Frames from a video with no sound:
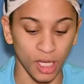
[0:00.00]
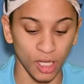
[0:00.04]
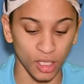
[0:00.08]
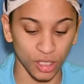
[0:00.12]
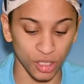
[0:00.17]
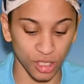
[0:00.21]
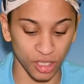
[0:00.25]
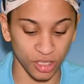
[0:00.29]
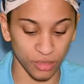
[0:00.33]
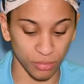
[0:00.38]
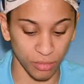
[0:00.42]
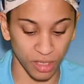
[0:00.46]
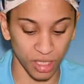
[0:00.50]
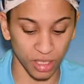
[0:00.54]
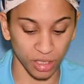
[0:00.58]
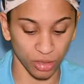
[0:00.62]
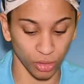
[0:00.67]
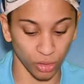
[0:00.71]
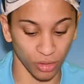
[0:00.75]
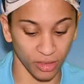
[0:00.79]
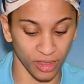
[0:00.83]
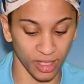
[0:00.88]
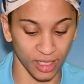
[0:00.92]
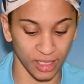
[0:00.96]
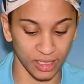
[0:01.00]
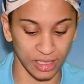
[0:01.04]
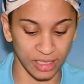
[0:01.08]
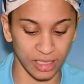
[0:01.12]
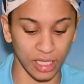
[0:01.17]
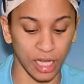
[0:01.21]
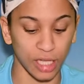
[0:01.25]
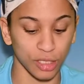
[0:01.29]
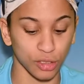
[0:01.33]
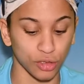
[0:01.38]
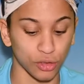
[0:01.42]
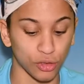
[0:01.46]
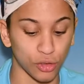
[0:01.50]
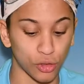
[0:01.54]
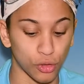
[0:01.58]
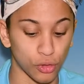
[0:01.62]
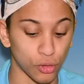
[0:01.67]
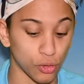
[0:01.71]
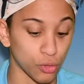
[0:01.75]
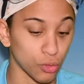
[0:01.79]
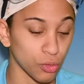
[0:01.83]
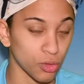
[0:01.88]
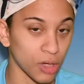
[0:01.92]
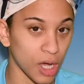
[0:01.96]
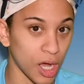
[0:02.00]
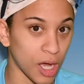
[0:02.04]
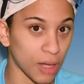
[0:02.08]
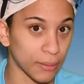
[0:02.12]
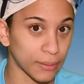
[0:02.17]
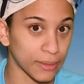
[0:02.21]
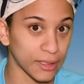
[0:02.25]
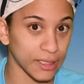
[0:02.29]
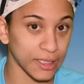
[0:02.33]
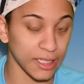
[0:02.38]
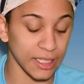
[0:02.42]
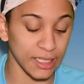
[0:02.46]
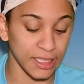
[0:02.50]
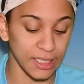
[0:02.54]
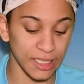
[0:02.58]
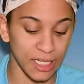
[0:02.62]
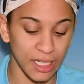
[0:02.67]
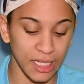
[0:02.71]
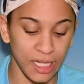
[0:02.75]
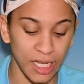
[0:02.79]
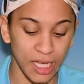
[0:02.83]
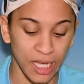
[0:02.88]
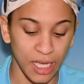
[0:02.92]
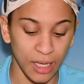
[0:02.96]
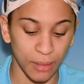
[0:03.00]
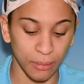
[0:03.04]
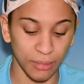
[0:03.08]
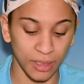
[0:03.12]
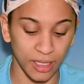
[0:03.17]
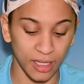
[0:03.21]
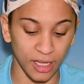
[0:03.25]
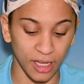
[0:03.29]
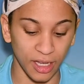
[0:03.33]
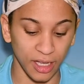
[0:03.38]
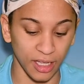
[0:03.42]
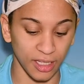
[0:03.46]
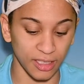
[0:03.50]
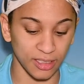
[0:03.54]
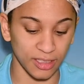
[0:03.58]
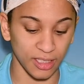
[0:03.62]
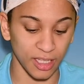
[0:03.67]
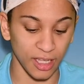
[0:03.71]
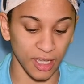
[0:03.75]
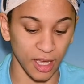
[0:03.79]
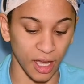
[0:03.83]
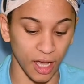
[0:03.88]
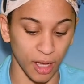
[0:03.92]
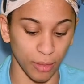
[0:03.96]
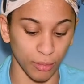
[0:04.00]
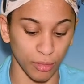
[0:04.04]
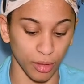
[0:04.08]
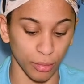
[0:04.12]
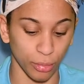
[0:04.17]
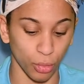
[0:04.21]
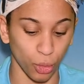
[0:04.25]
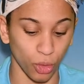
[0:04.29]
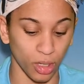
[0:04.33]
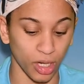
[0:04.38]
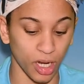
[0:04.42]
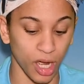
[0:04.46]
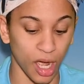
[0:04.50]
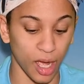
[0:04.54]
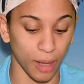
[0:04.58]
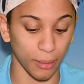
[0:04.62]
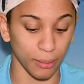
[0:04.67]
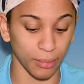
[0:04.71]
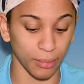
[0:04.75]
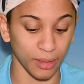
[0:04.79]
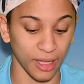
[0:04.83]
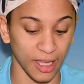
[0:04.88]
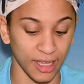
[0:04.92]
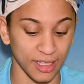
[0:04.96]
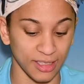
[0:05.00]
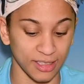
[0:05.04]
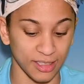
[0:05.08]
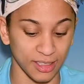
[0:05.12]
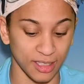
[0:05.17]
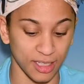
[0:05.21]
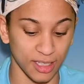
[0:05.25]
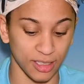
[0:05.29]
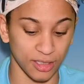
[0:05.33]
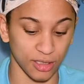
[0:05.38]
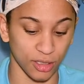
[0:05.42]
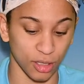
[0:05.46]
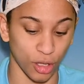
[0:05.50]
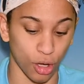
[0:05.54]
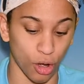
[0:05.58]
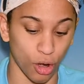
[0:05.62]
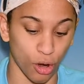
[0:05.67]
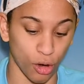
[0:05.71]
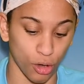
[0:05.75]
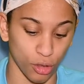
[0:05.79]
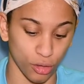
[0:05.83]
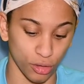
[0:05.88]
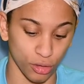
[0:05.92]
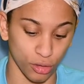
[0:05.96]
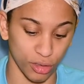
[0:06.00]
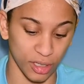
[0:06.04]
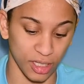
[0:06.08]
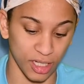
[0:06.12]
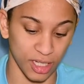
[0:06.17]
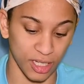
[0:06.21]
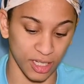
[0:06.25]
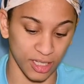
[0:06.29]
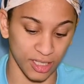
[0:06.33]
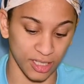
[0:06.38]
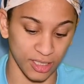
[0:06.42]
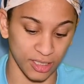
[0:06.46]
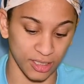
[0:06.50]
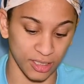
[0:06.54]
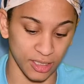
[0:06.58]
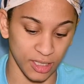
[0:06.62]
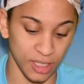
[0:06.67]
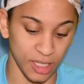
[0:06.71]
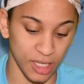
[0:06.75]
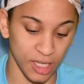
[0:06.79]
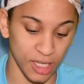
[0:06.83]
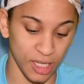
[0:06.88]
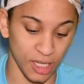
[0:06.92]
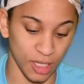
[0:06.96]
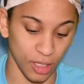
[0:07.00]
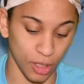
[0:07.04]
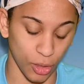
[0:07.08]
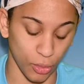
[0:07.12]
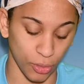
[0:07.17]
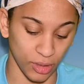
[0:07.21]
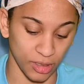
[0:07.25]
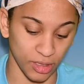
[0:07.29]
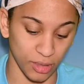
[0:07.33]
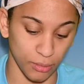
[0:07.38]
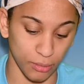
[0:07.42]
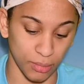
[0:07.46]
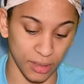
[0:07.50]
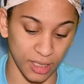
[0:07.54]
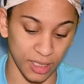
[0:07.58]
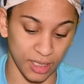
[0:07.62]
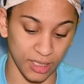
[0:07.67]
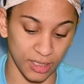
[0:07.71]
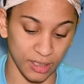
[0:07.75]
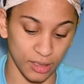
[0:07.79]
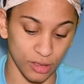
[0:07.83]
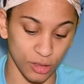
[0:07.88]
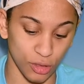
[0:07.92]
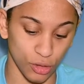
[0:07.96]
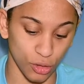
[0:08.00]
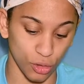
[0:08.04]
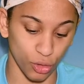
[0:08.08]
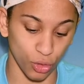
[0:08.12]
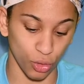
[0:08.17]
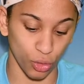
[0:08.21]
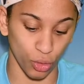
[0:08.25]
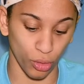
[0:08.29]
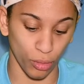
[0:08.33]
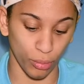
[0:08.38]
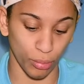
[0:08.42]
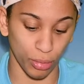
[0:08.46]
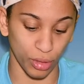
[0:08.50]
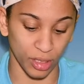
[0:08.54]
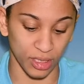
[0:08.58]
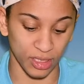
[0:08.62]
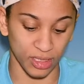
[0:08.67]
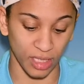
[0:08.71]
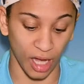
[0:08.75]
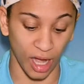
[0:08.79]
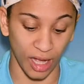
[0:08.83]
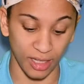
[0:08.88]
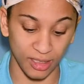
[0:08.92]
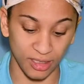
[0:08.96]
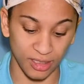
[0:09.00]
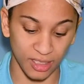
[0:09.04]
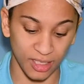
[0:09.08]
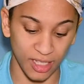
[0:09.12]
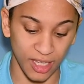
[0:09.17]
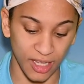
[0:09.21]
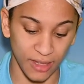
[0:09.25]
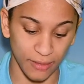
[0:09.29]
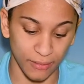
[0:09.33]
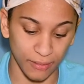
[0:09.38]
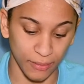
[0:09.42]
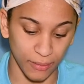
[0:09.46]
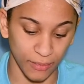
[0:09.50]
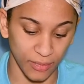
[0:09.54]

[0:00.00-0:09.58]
Just make sure that it's not too complicated because the more complex it is, the harder it is going to be to put dots in it.